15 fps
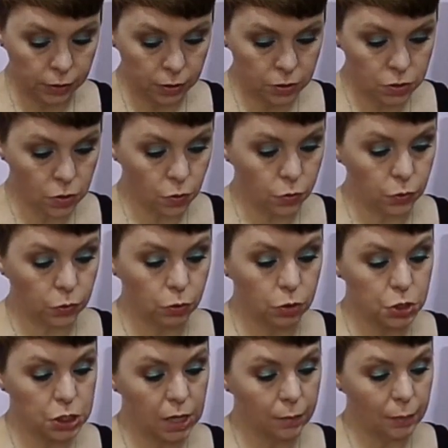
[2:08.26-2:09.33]
So the
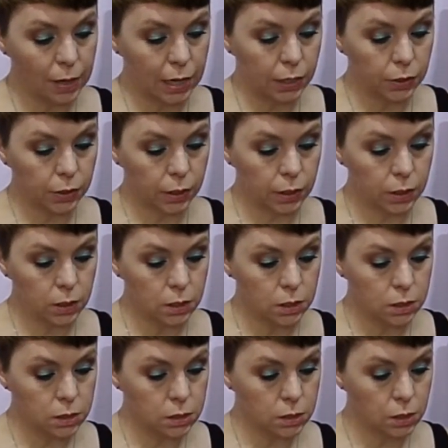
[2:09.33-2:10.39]
crochet pattern
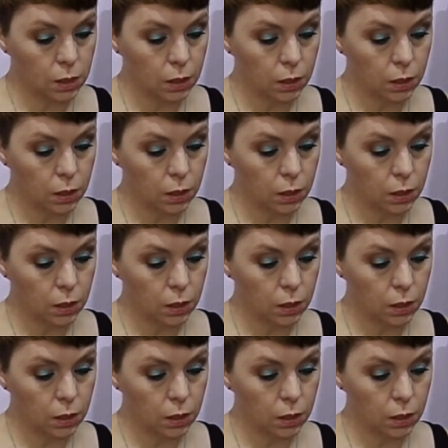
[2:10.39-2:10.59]
is